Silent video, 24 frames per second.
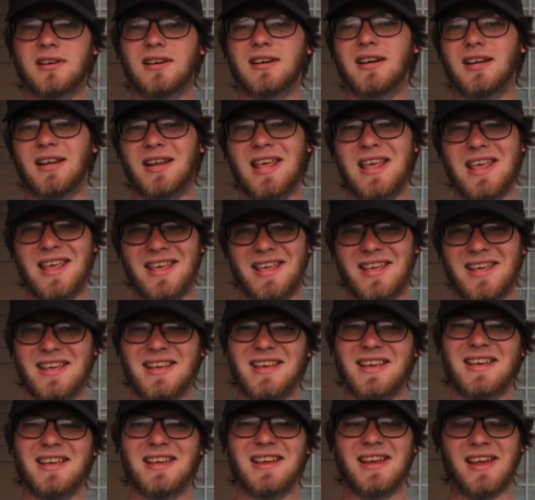I
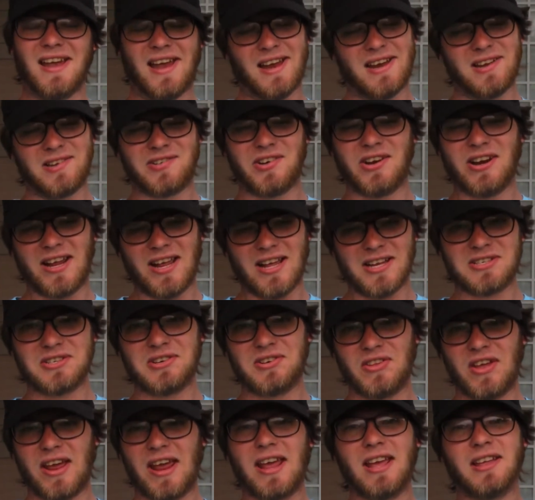didn't try to catch it on
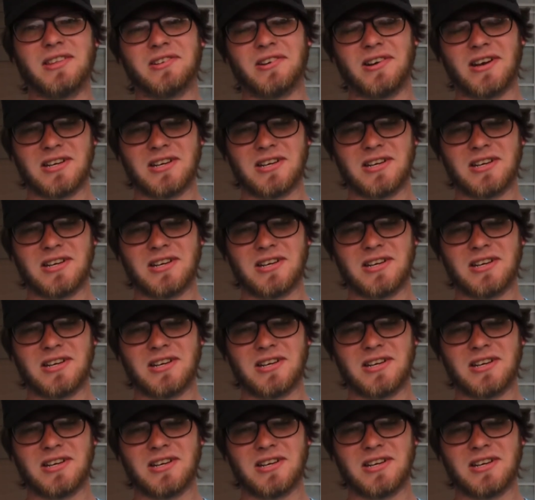the handle.